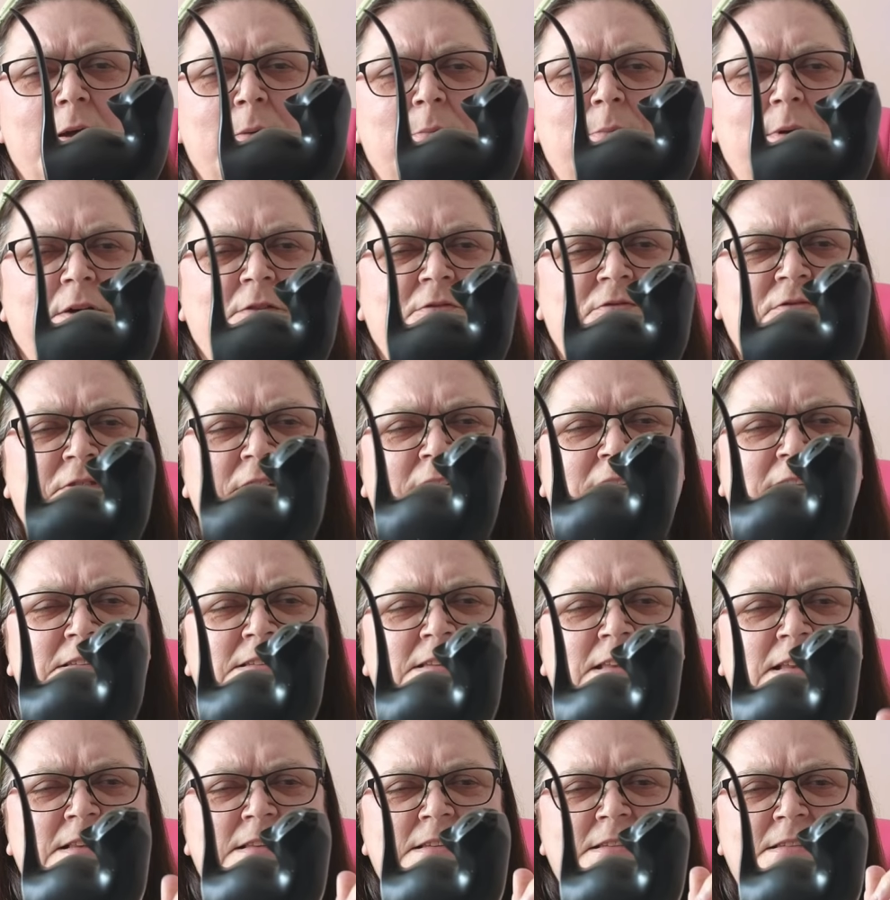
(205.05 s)
But for
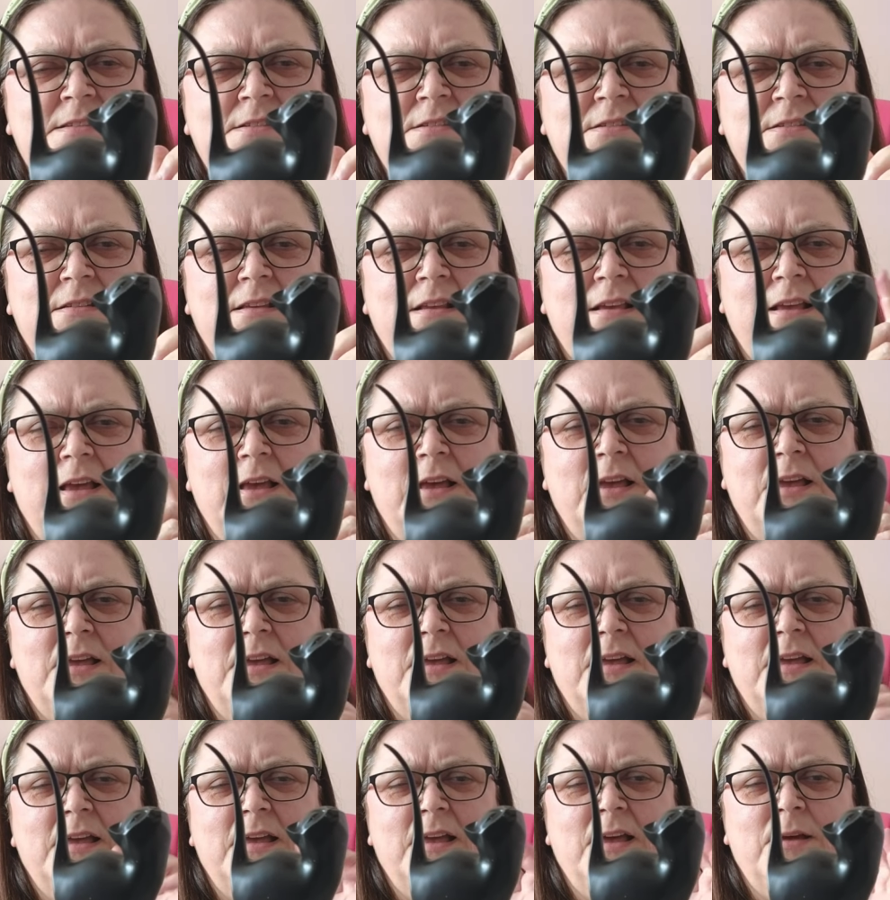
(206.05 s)
instance,
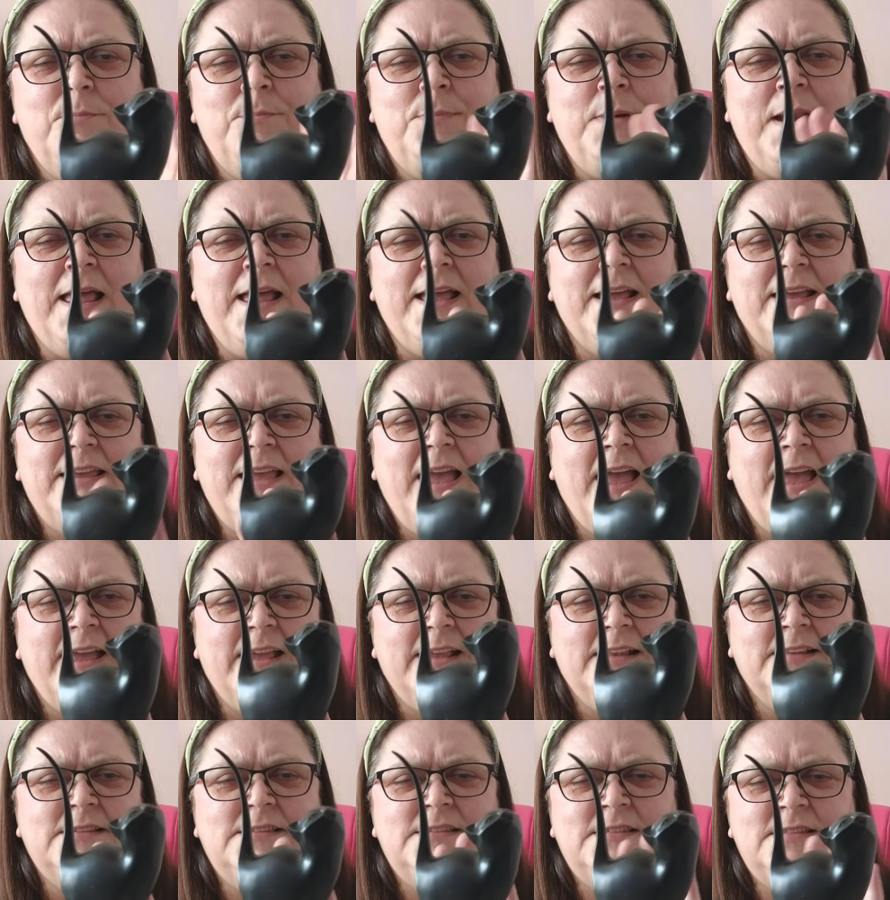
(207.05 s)
a black cat
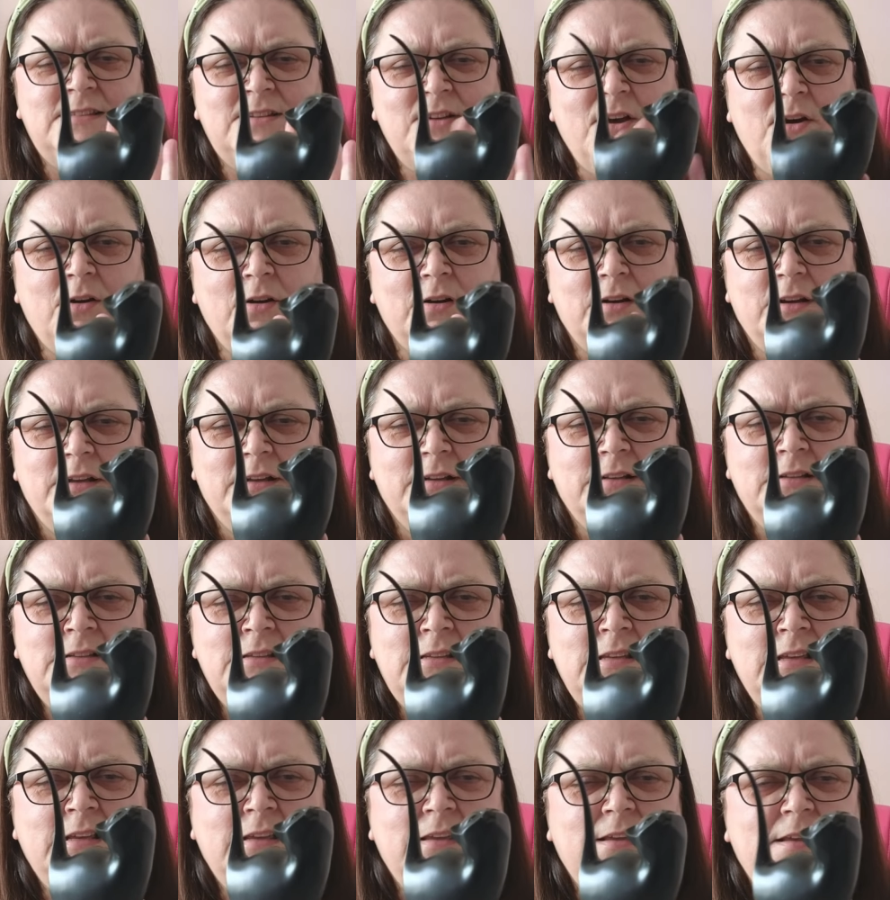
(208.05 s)
in
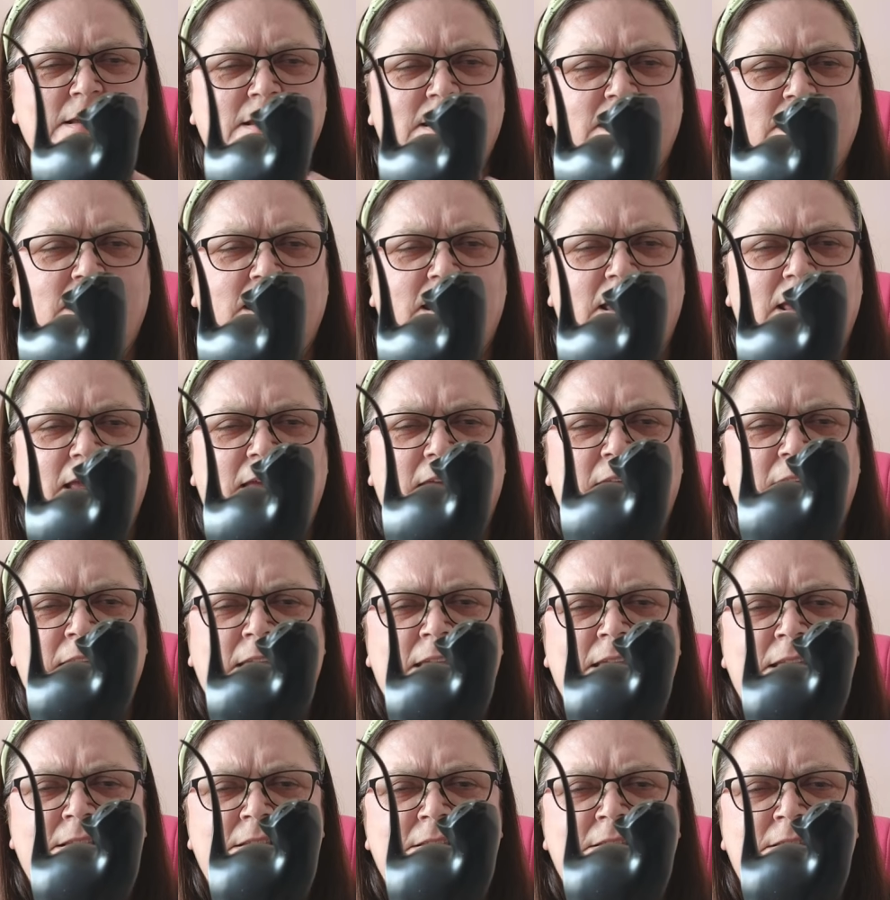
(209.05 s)
Scotland
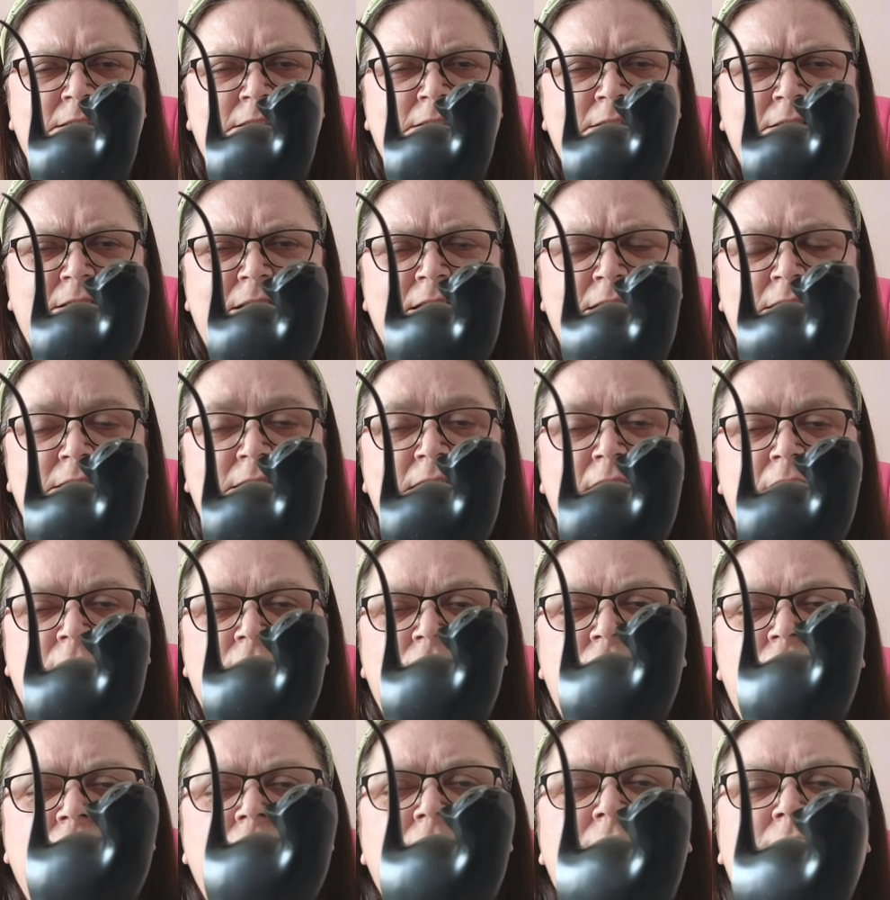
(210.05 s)
is
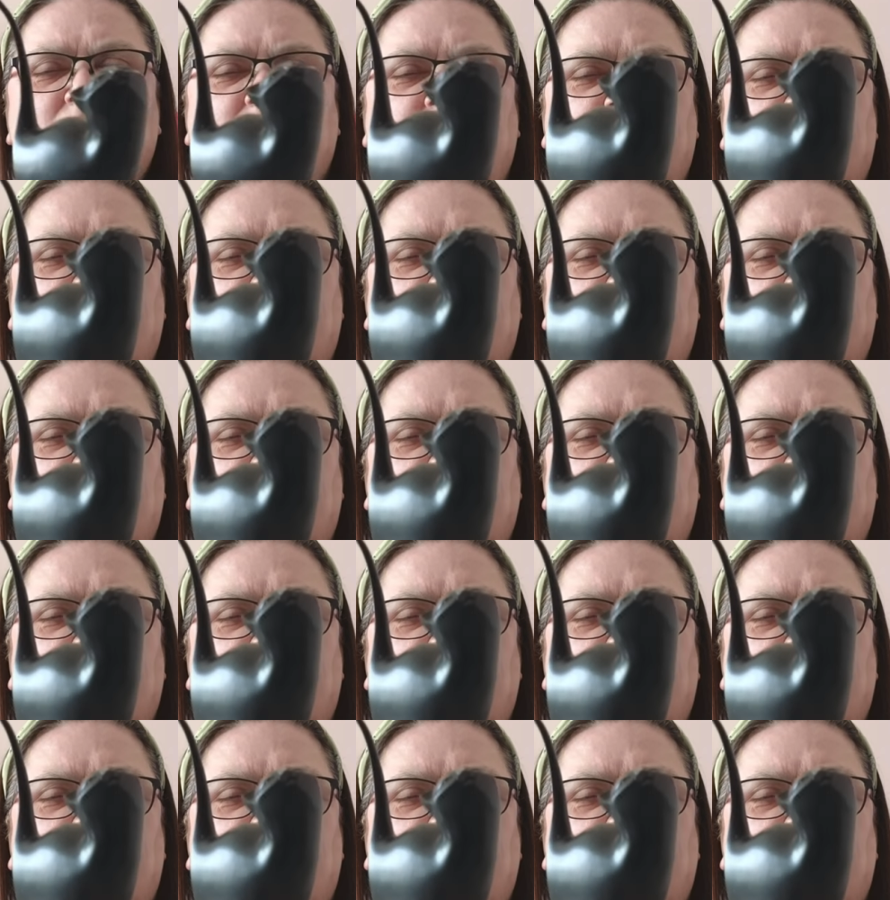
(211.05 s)
considered good